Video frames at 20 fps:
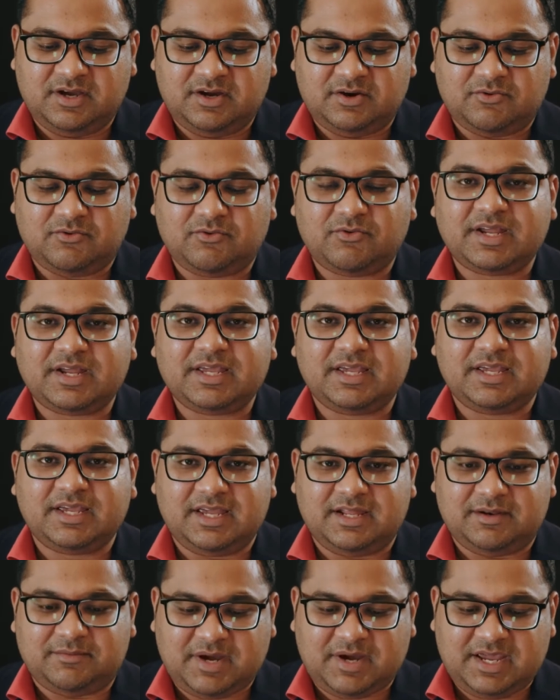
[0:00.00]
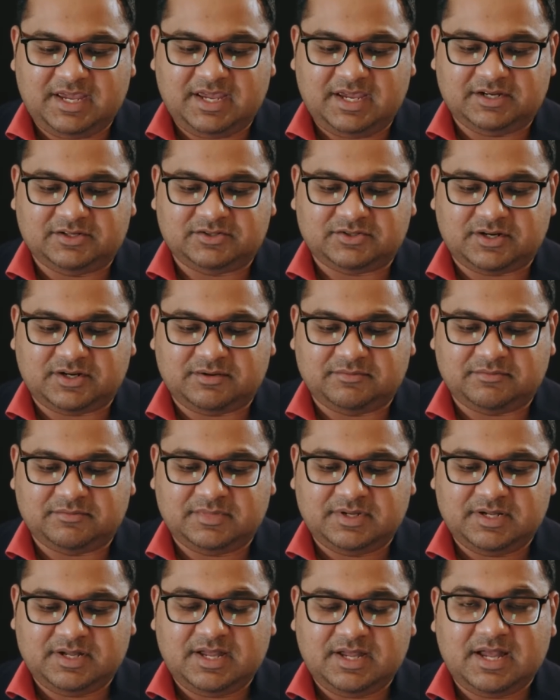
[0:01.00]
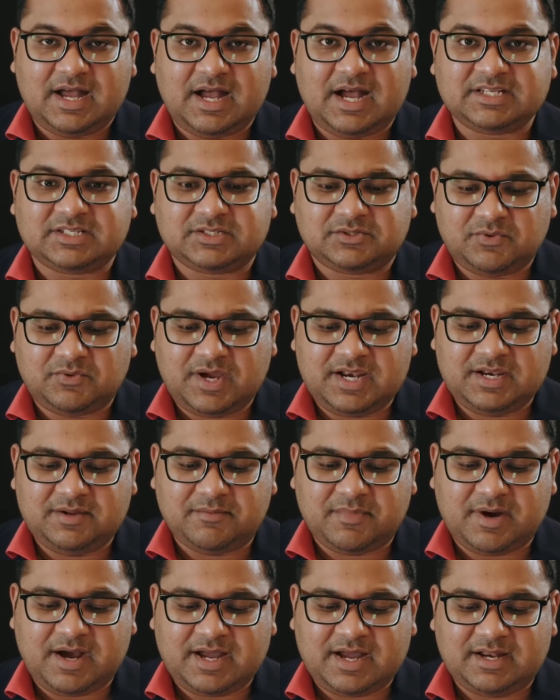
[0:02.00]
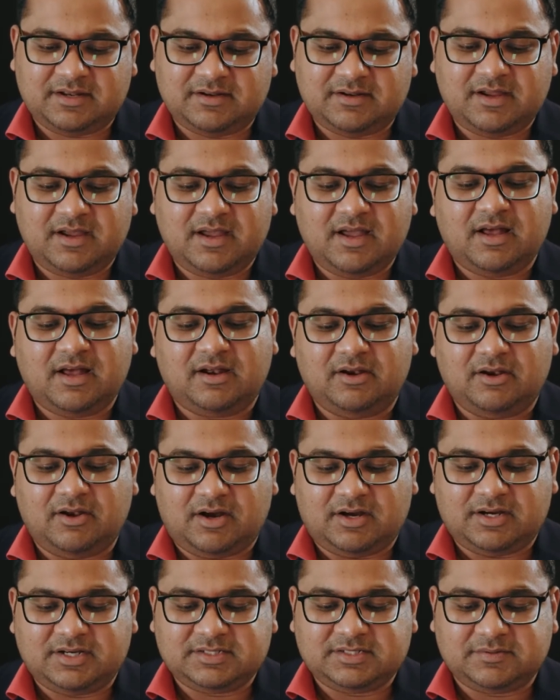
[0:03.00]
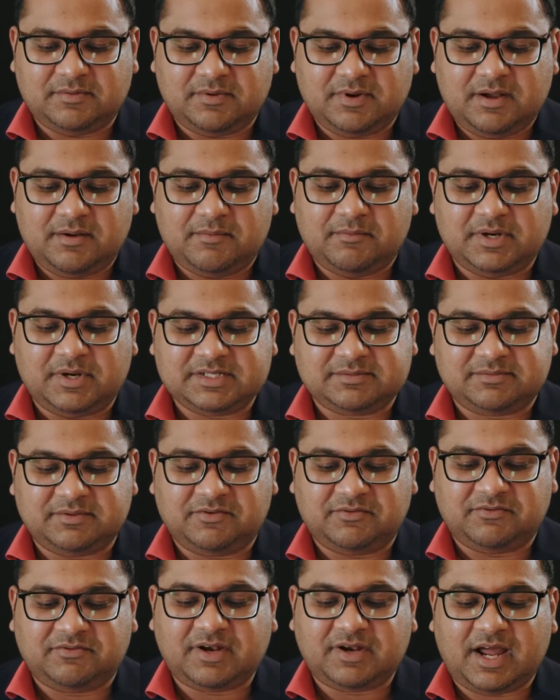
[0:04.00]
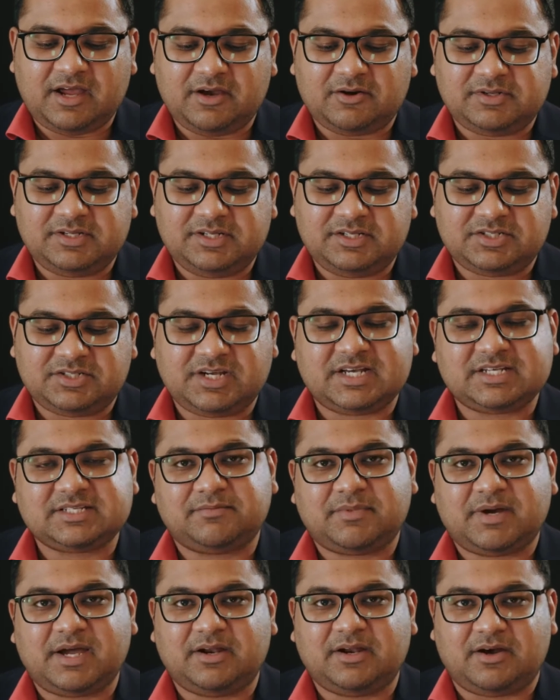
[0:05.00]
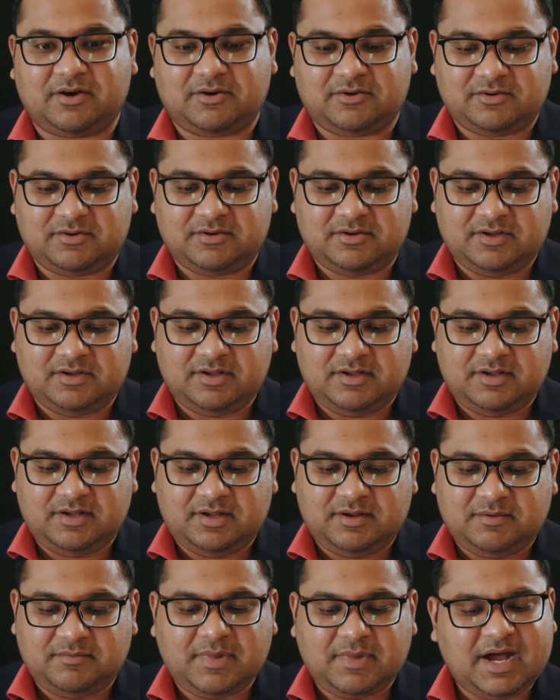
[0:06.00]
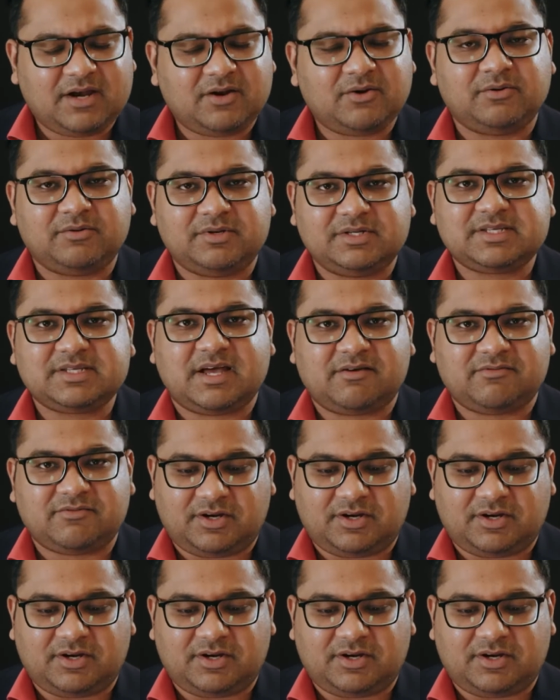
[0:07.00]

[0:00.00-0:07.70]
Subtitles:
ringing in my eardrum. I swear the man's lungs must be fly out his chest by now. Man always have